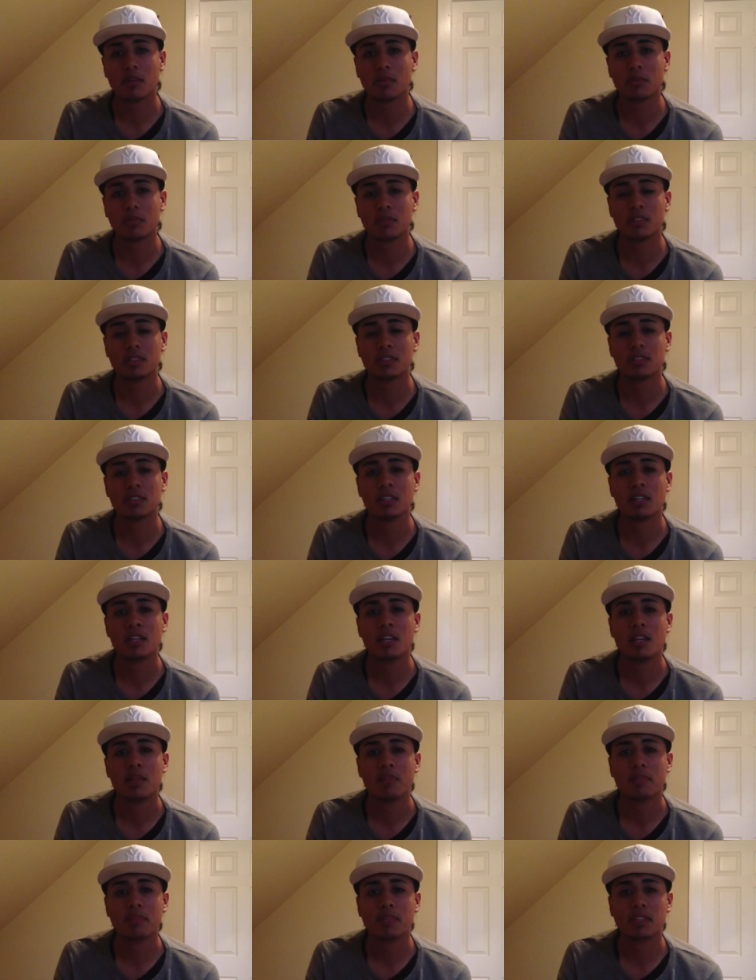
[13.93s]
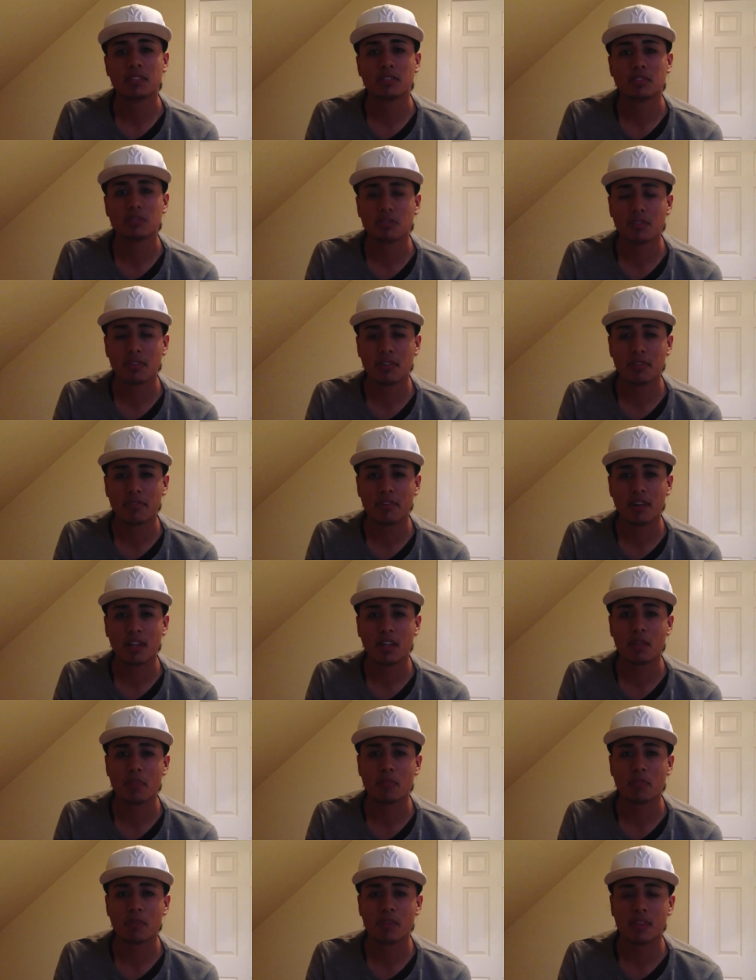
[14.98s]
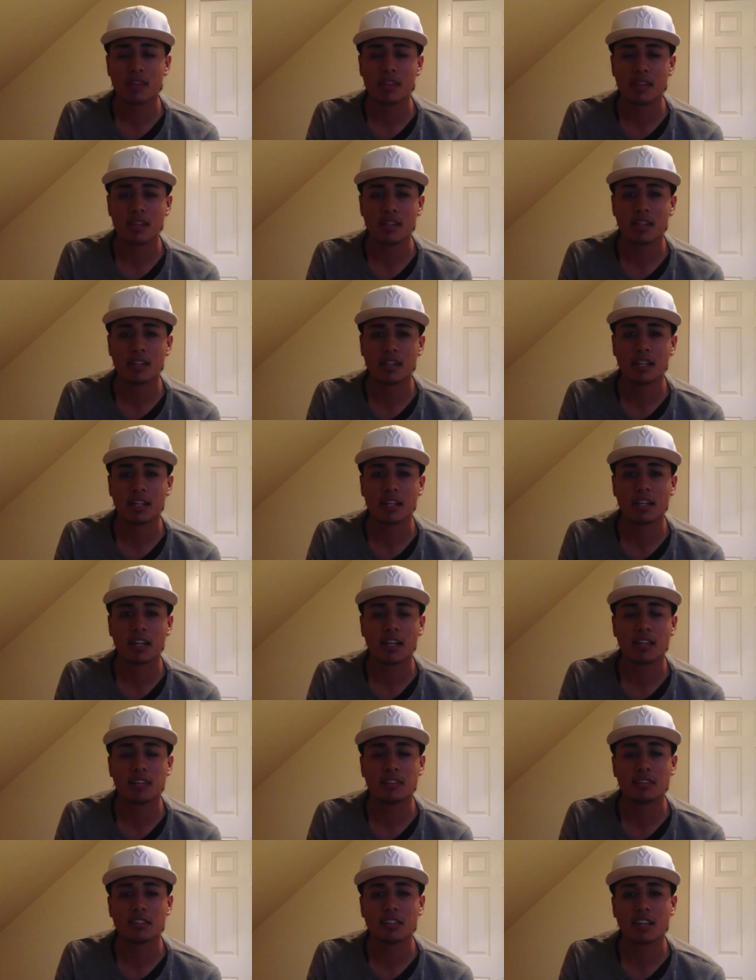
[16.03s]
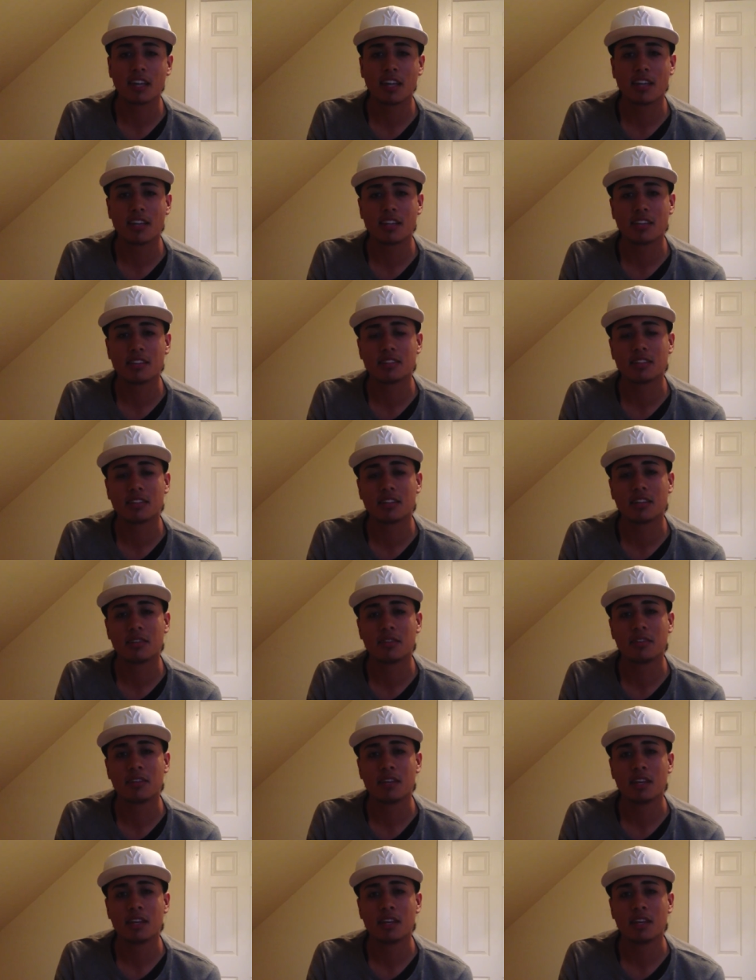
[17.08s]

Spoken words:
which means to develop within, like educate yourself.